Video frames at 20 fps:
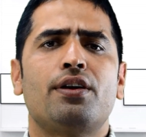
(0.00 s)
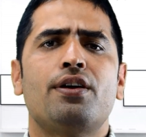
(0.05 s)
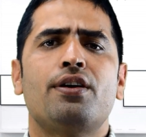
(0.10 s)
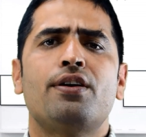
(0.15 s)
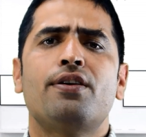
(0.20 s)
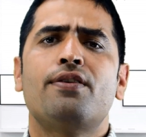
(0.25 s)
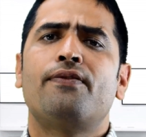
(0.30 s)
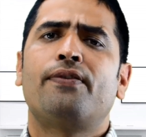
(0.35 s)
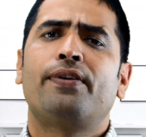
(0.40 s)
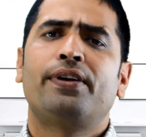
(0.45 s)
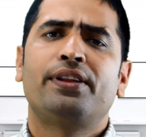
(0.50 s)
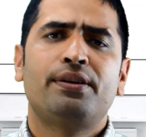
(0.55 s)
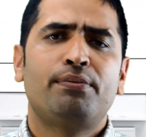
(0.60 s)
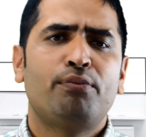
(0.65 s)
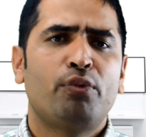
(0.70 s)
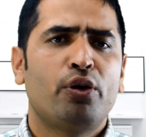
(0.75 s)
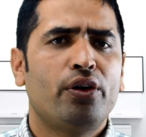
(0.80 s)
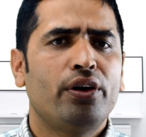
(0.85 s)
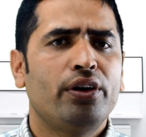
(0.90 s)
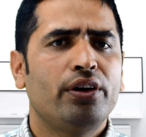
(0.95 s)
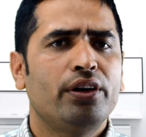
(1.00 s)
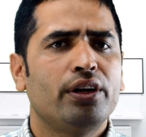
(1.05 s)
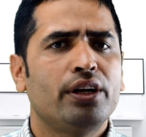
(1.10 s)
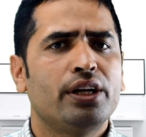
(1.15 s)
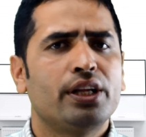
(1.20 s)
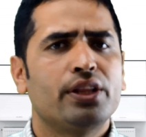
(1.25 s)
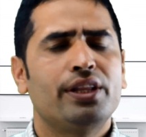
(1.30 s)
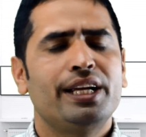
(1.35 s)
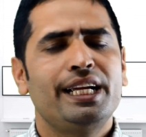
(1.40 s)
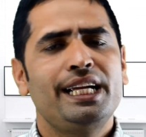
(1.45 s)
Furthermore,
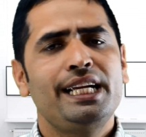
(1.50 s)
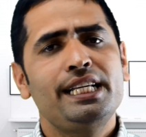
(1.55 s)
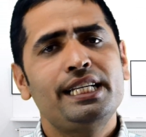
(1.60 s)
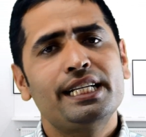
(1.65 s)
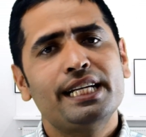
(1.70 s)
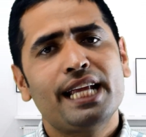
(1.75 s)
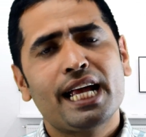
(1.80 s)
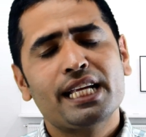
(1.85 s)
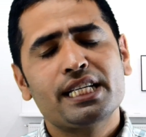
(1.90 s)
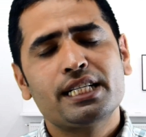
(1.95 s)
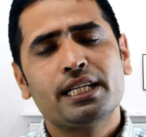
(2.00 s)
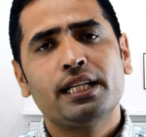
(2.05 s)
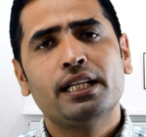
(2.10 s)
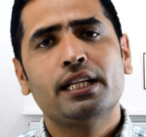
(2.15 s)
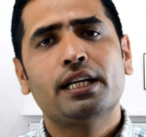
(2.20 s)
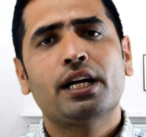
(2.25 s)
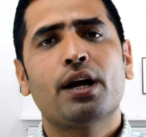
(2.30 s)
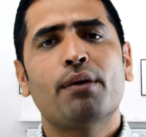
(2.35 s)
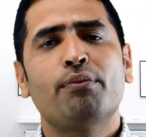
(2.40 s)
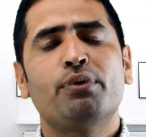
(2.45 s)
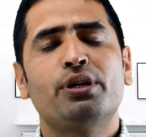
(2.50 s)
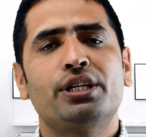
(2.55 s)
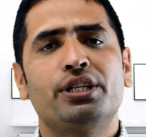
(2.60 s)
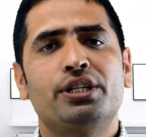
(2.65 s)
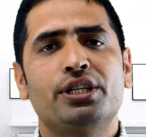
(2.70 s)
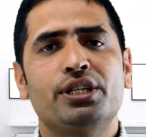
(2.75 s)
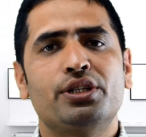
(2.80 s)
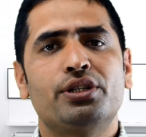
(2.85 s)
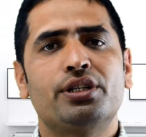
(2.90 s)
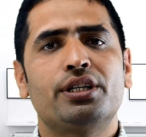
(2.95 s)
the international
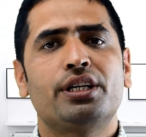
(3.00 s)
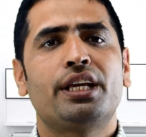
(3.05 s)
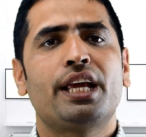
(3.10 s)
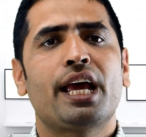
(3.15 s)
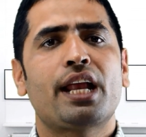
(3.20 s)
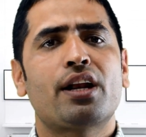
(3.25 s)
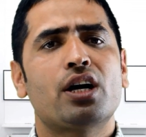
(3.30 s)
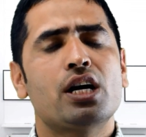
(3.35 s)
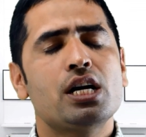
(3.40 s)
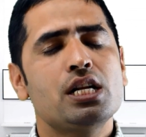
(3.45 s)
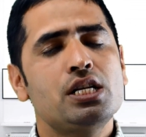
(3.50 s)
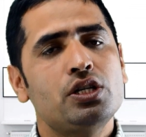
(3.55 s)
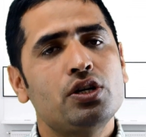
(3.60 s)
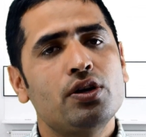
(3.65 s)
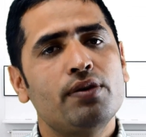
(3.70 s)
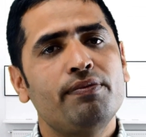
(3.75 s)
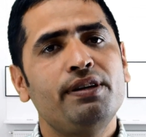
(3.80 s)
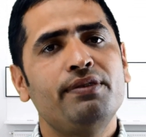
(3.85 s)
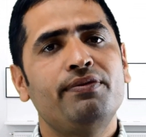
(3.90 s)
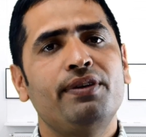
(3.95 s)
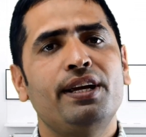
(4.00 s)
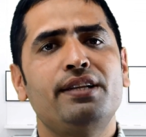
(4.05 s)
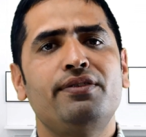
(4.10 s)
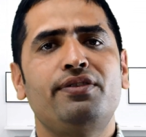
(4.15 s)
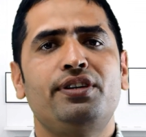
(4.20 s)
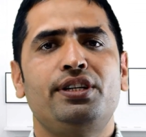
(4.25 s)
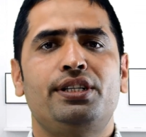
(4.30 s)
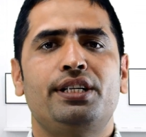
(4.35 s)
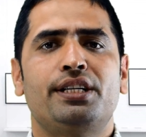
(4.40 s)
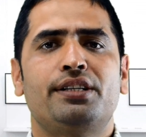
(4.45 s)
communities can also be
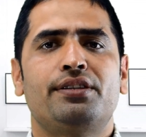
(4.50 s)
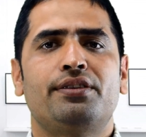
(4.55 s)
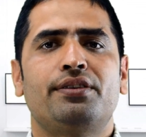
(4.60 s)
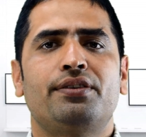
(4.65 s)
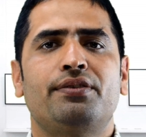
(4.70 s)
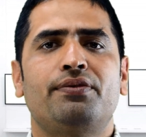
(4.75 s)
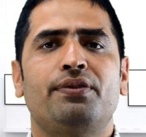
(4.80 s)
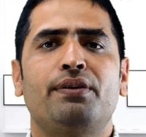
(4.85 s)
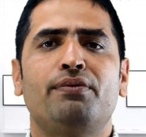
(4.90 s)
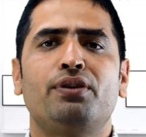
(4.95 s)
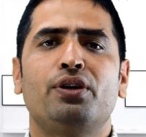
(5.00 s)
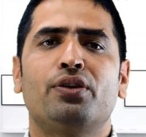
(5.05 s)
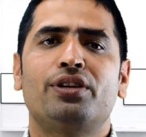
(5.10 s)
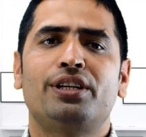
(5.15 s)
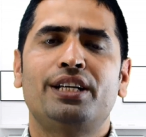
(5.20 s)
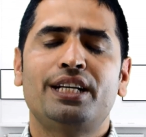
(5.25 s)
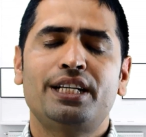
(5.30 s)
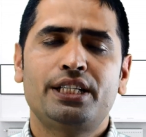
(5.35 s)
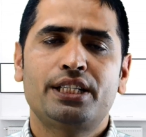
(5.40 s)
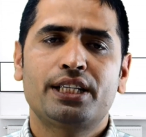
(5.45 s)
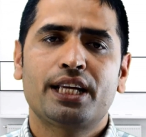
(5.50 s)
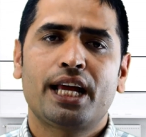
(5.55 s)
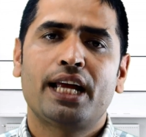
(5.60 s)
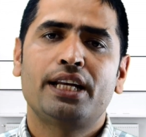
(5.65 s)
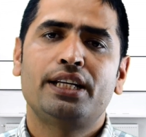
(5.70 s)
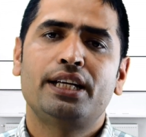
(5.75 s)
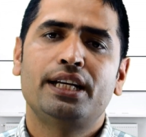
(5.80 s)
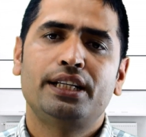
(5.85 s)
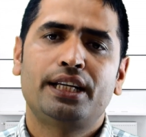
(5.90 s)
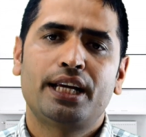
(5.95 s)
benefited from your deeds and
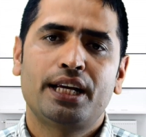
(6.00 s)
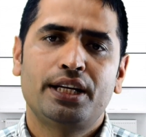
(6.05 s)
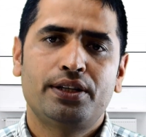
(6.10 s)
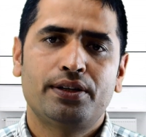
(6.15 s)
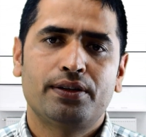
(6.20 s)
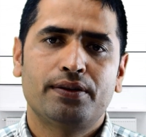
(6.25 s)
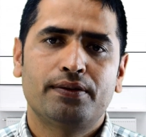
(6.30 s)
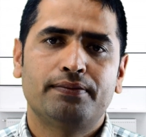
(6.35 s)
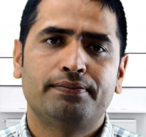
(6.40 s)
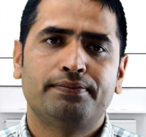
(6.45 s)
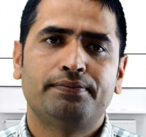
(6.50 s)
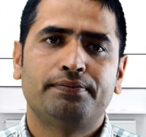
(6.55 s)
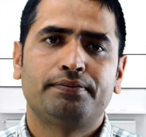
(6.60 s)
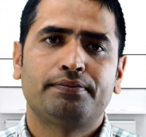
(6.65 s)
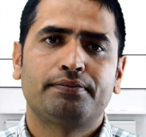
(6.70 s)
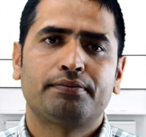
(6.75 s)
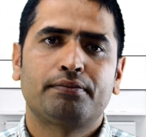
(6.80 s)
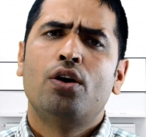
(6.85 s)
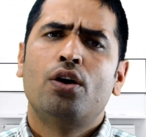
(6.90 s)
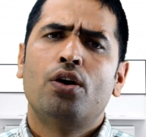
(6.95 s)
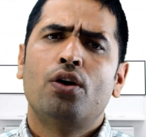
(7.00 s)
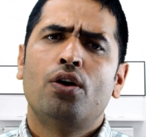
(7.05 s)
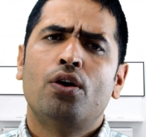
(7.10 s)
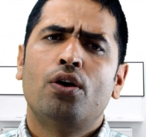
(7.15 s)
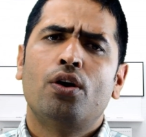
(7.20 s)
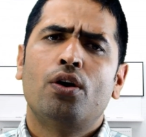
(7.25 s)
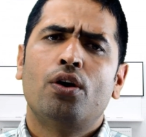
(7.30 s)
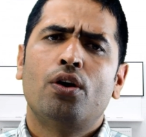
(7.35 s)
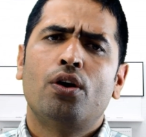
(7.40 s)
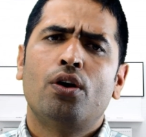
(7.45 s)
dedication.
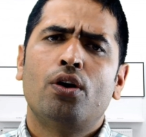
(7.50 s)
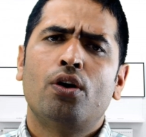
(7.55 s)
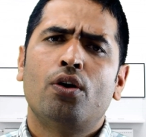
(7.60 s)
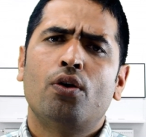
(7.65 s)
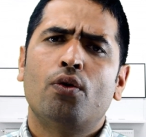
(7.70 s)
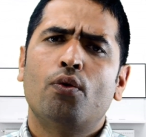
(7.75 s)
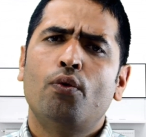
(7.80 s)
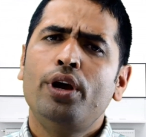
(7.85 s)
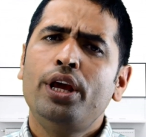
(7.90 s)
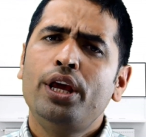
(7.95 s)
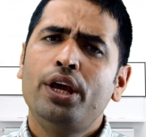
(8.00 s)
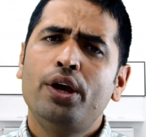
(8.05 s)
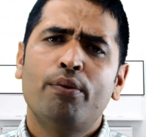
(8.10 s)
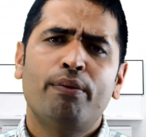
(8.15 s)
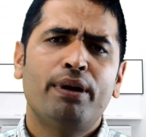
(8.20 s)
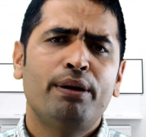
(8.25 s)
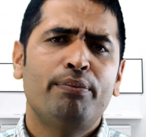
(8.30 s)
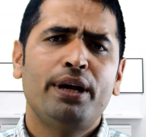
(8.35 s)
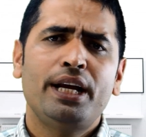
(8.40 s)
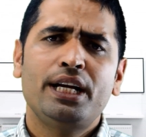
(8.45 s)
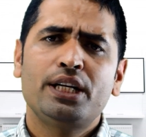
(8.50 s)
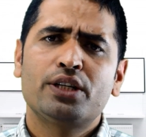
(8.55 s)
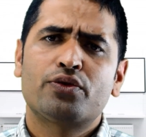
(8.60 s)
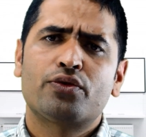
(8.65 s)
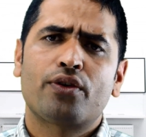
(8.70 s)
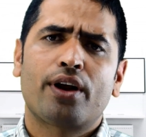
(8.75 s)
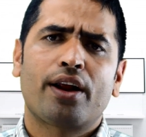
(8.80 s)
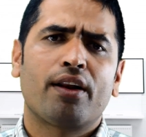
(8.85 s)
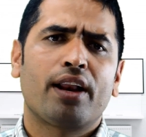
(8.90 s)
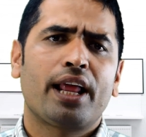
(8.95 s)
We human beings
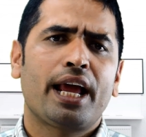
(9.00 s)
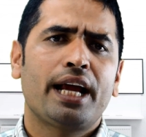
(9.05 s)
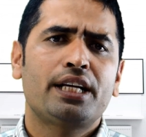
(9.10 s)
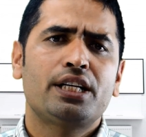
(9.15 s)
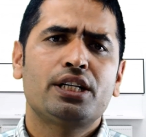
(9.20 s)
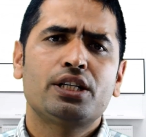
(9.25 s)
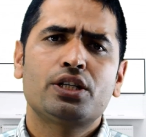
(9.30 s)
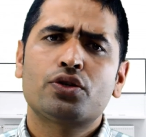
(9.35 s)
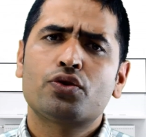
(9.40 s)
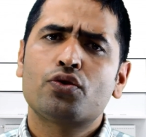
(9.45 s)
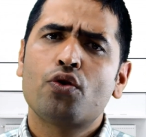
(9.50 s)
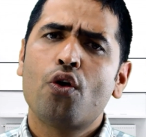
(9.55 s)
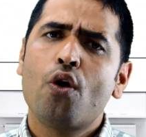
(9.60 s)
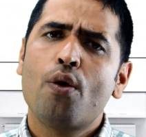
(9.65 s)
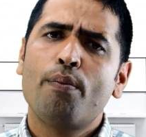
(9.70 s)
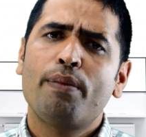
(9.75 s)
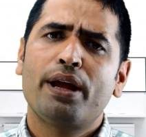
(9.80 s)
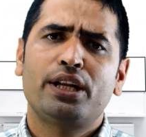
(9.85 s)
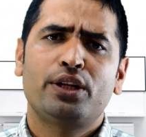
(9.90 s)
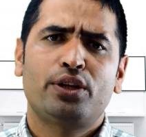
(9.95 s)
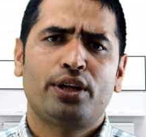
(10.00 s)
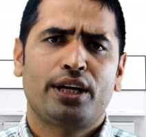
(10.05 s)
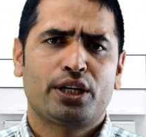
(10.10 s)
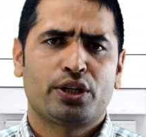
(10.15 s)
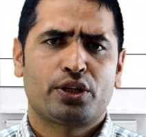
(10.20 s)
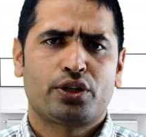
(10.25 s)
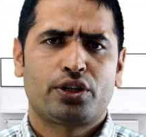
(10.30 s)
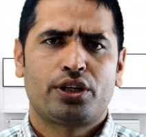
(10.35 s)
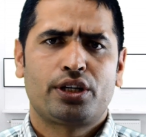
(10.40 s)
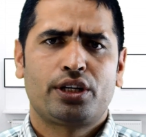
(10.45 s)
are lacking so many
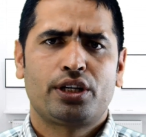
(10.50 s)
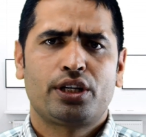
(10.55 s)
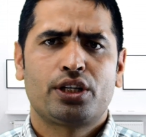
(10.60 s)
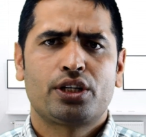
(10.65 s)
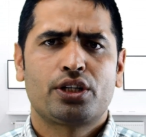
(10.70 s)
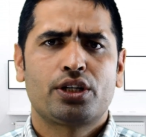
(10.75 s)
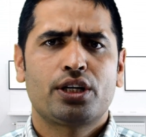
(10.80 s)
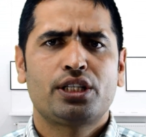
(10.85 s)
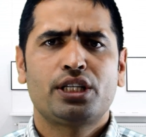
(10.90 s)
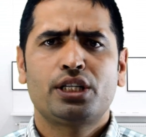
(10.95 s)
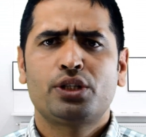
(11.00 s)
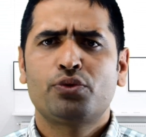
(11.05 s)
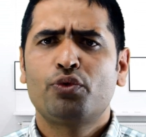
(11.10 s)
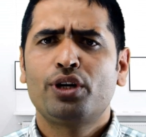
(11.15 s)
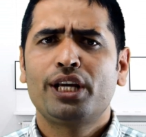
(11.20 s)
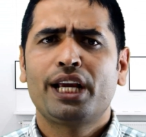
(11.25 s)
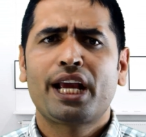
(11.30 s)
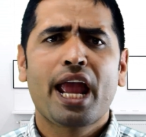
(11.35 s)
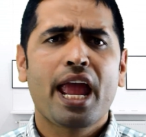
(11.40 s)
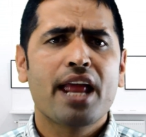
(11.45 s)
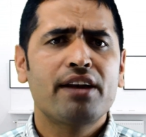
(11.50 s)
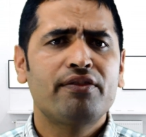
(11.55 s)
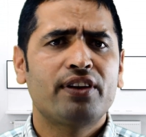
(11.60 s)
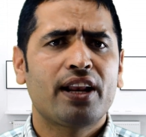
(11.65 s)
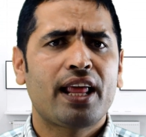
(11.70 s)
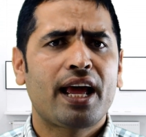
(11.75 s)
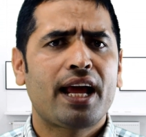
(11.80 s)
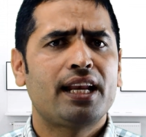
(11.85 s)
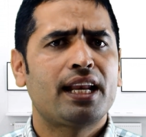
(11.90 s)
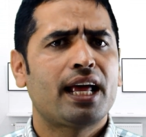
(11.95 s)
things, such as we can't
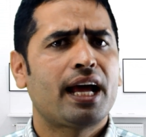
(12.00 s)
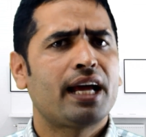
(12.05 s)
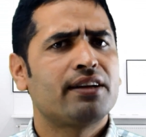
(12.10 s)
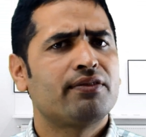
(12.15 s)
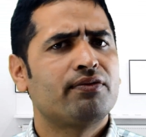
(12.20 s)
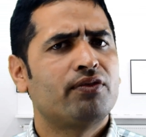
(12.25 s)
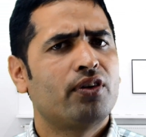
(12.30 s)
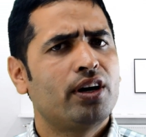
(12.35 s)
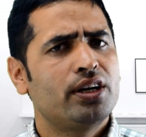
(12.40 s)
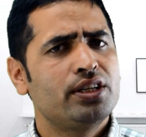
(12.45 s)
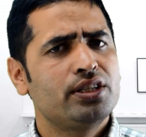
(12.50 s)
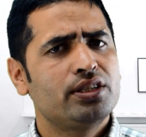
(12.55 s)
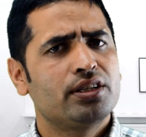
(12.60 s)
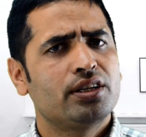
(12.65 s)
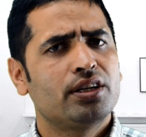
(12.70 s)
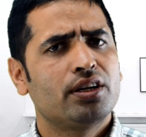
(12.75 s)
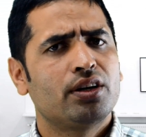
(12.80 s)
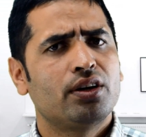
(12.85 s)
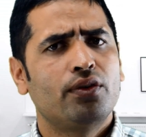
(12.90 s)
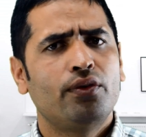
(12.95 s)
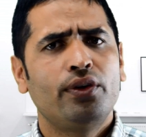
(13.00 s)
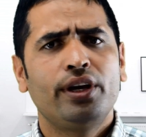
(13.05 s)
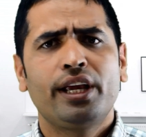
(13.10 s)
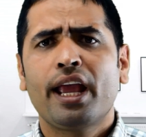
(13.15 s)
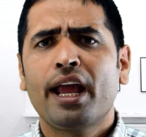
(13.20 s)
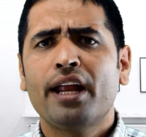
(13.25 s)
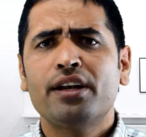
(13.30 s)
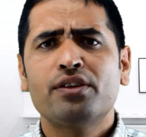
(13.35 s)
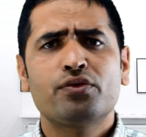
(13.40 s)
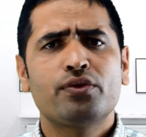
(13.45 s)
fly like birds, we
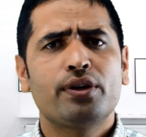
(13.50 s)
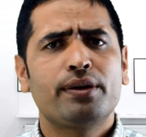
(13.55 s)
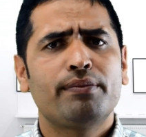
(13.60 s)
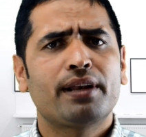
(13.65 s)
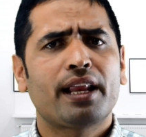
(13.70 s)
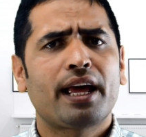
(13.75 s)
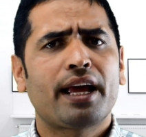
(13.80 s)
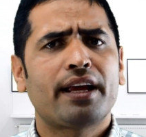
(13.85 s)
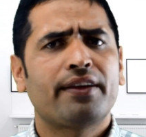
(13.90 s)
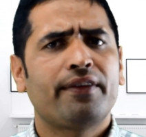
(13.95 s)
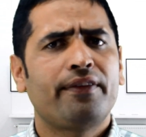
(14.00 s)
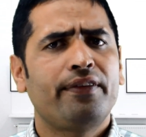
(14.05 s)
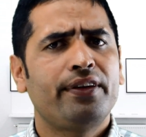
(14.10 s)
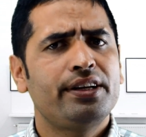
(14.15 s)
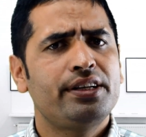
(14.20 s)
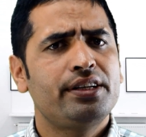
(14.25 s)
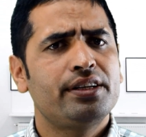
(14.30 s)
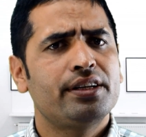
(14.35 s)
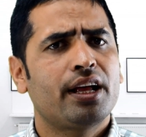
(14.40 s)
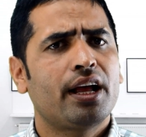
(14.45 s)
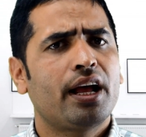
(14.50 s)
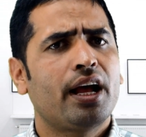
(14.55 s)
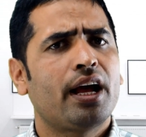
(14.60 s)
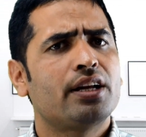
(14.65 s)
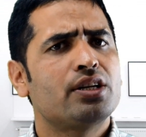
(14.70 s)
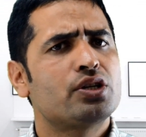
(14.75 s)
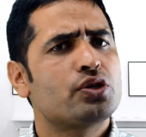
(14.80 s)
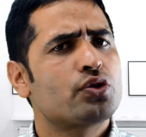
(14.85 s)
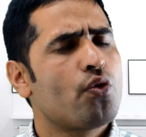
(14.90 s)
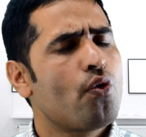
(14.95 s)
can't swim like fish, and
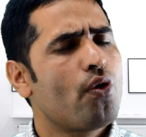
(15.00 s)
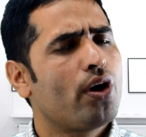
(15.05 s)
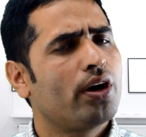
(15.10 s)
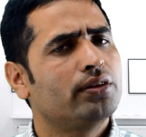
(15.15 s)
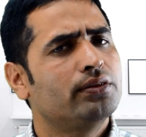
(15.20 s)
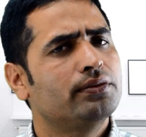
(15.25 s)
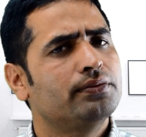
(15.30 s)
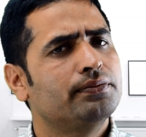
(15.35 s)
so on.